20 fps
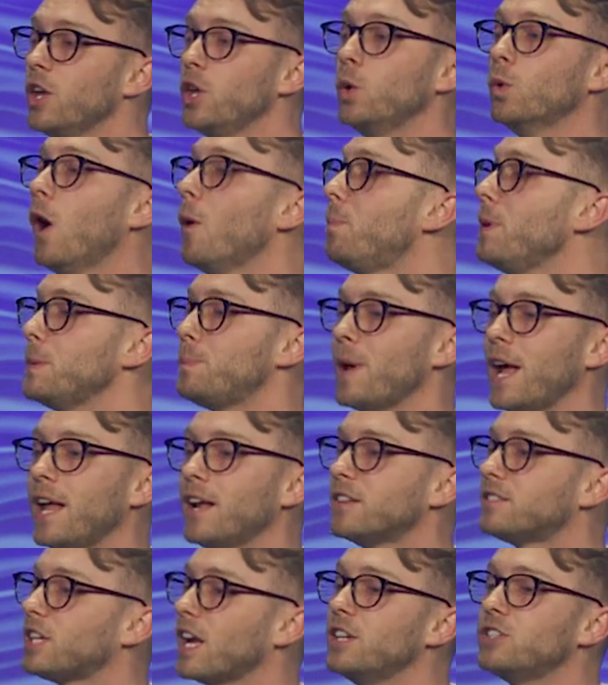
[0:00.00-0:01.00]
you won't be paying
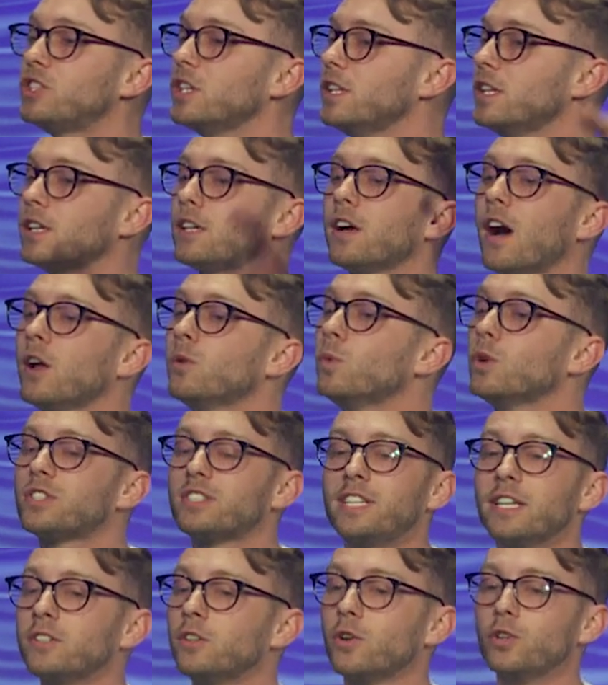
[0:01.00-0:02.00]
attention. The gun will
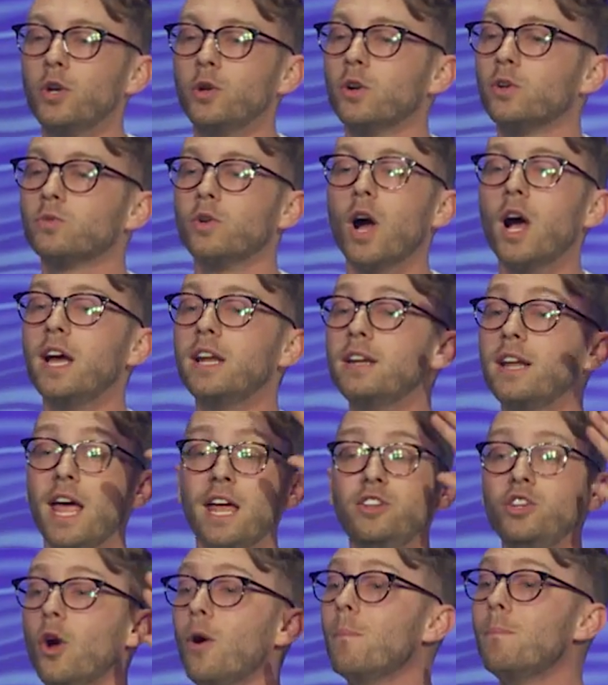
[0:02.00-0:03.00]
signal you to run,
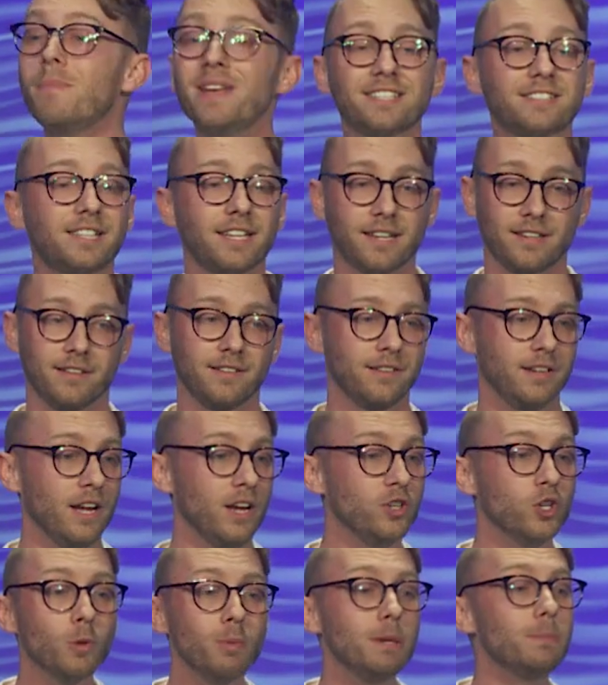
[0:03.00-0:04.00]
and you'll miss it.
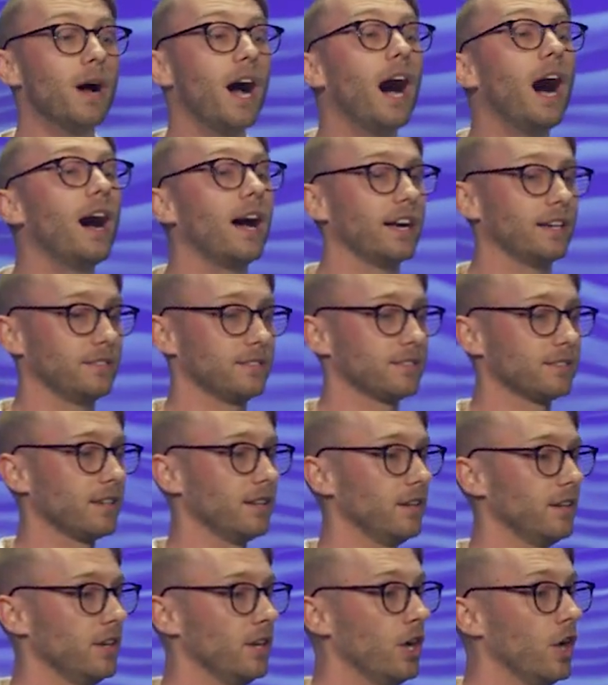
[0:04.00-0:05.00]
You'll be behind.
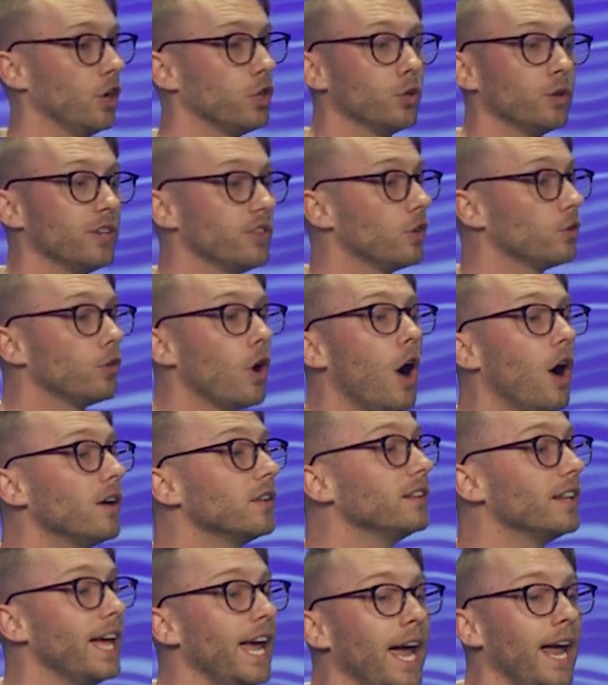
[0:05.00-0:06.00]
You're in the
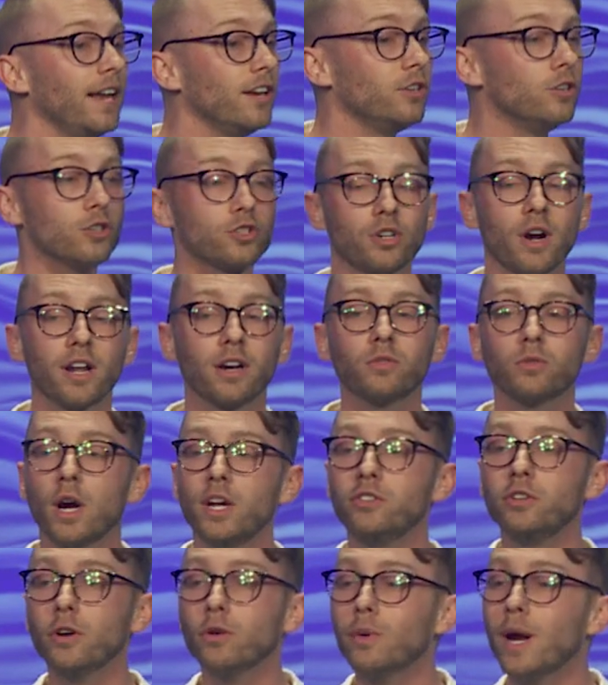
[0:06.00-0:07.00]
wrong lane and you're trying to
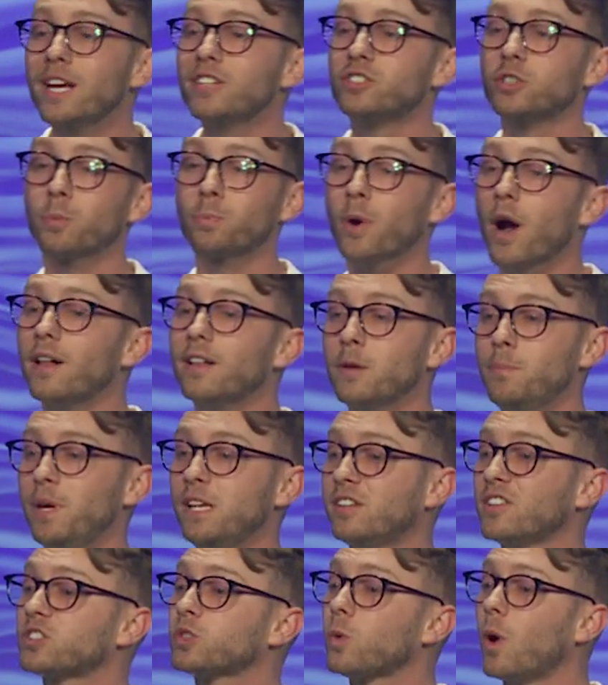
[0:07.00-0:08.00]
run your race, you'll probably
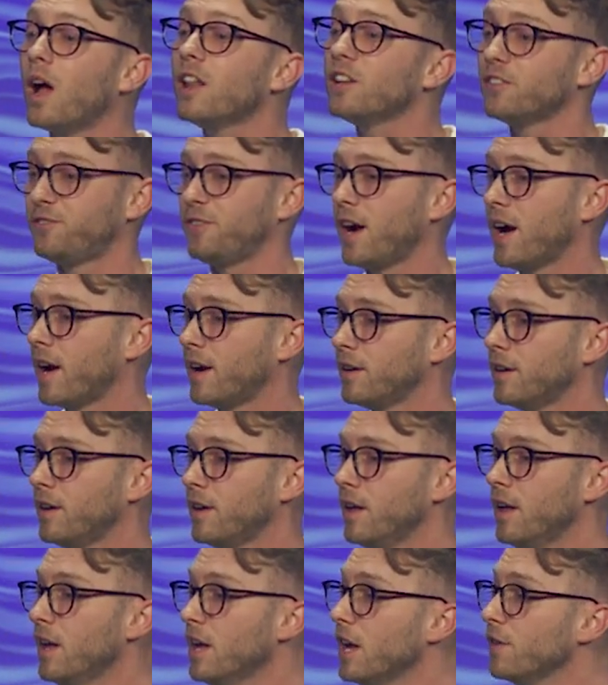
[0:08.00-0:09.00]
be disqualified.
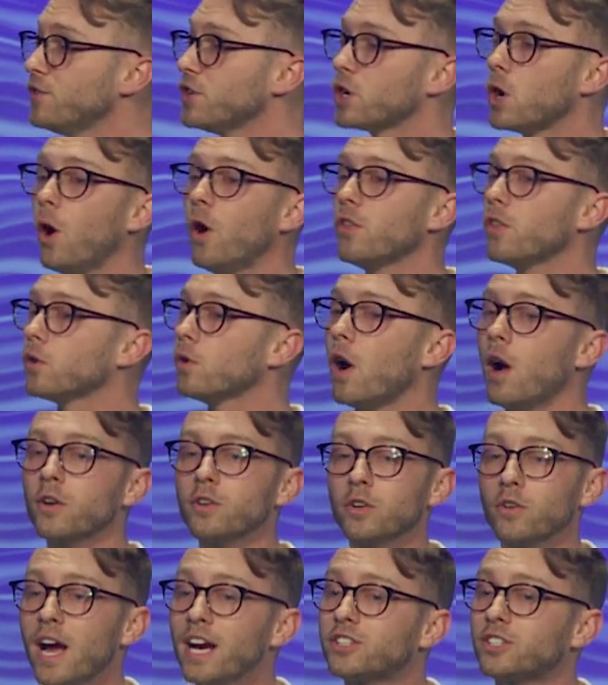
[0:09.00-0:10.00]
If you're going the wrong
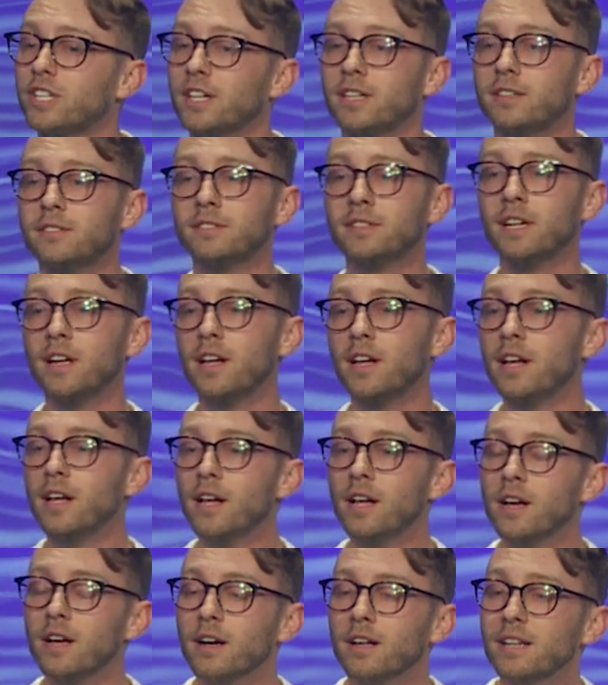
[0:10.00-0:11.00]
direction,
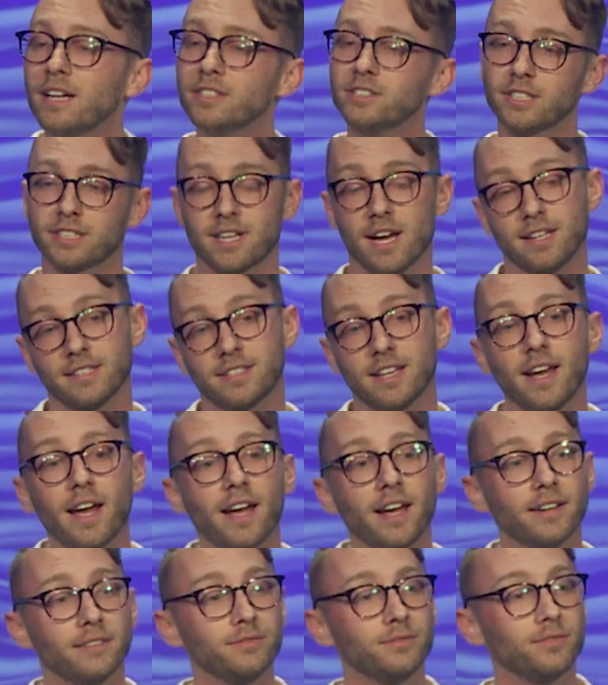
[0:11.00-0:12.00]
that's just kind of sad.